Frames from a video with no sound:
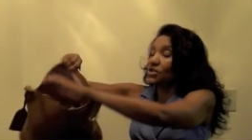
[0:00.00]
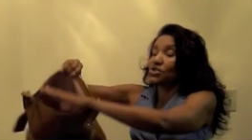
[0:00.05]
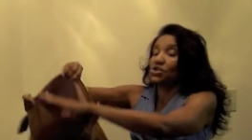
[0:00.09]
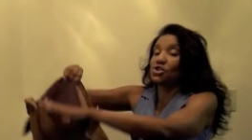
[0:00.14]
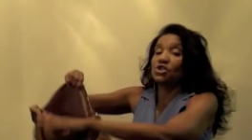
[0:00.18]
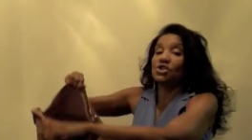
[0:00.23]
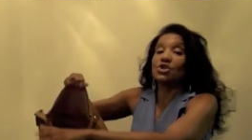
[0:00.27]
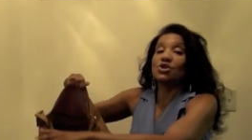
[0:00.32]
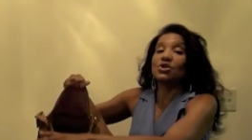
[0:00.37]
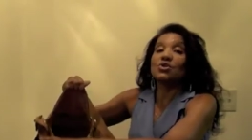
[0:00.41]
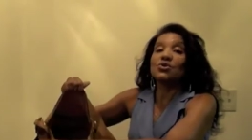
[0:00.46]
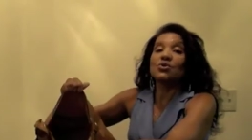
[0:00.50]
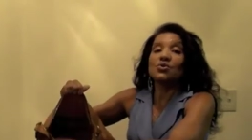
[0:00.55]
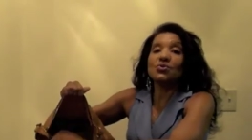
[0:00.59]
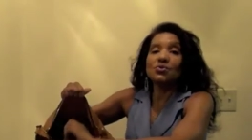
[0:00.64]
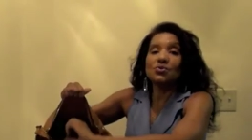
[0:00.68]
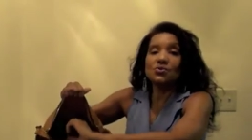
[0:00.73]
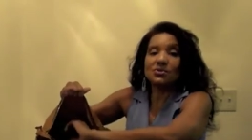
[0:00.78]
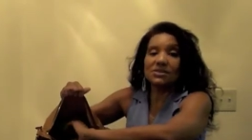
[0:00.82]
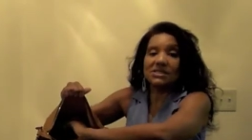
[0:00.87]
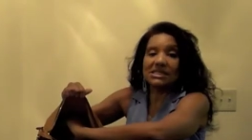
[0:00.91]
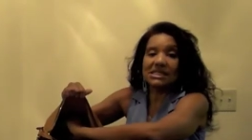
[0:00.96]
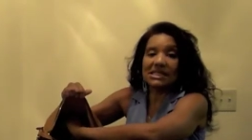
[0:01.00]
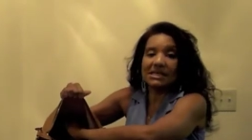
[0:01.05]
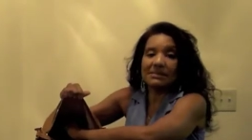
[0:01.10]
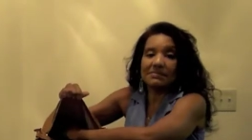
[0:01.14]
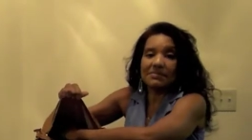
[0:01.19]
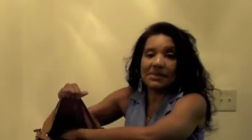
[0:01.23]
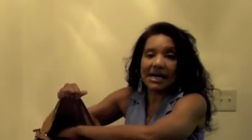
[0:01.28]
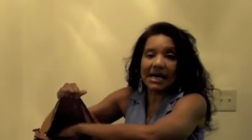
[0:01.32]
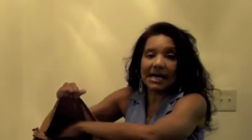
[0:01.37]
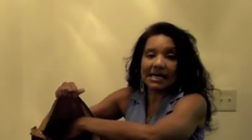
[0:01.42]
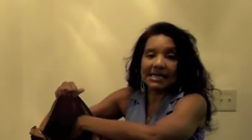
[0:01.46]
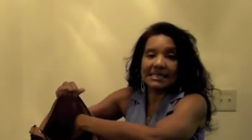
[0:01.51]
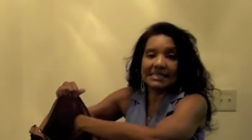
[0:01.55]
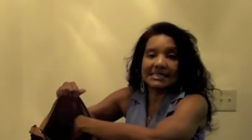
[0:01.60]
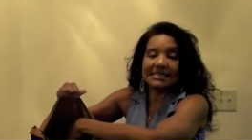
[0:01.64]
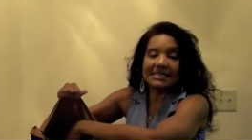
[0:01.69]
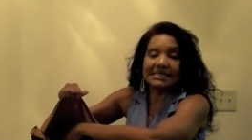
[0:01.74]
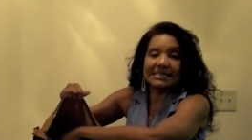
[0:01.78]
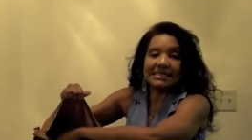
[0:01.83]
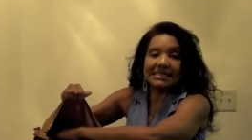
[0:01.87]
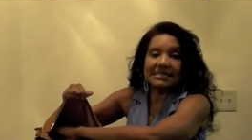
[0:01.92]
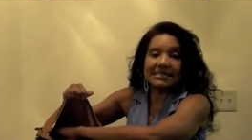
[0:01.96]
two slip
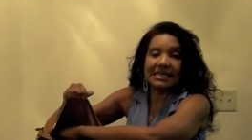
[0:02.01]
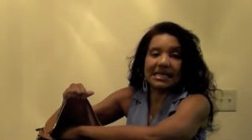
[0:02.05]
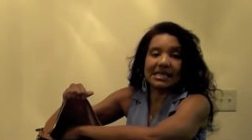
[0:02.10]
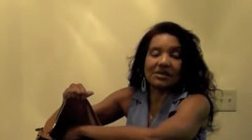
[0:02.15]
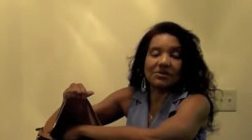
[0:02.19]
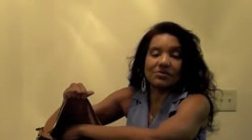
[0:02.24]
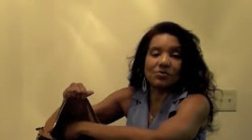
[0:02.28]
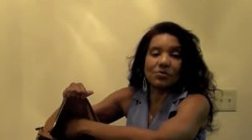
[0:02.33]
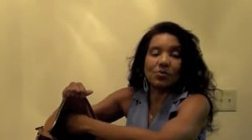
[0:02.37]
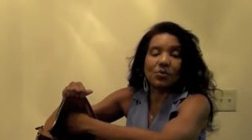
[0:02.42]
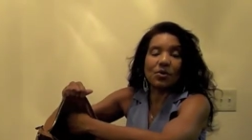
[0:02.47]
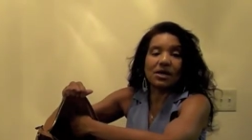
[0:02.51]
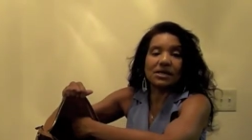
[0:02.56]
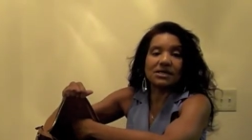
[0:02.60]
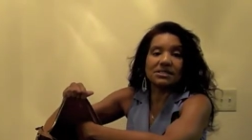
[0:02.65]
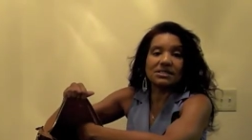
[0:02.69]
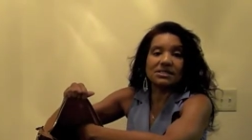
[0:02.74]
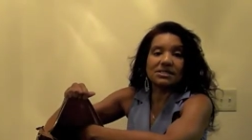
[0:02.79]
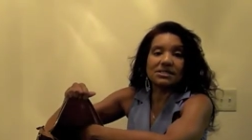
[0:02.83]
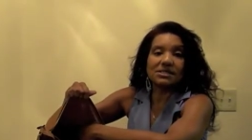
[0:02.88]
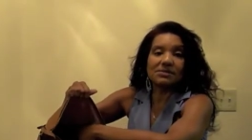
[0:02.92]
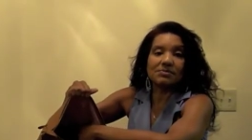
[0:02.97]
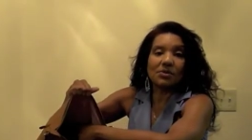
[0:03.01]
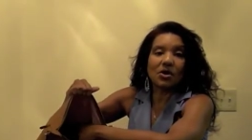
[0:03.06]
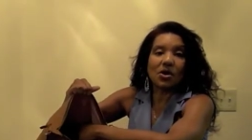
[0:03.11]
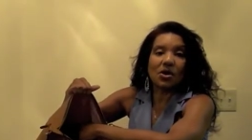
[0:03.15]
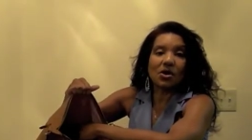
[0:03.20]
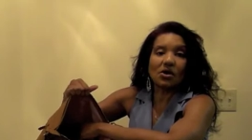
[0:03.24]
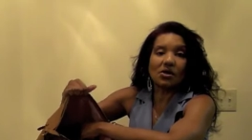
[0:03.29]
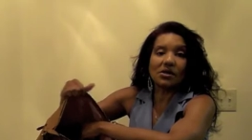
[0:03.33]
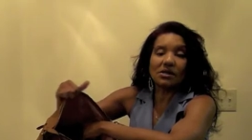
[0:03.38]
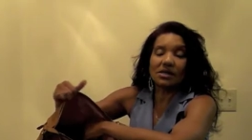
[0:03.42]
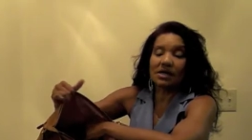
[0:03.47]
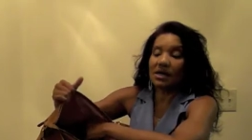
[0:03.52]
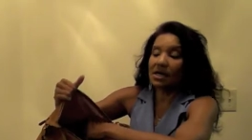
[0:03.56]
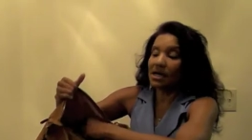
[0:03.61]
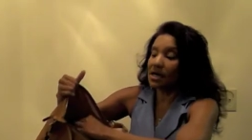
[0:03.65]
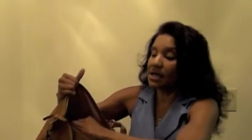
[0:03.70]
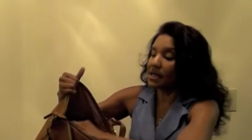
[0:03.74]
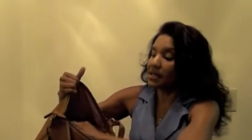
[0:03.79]
pockets instead of one small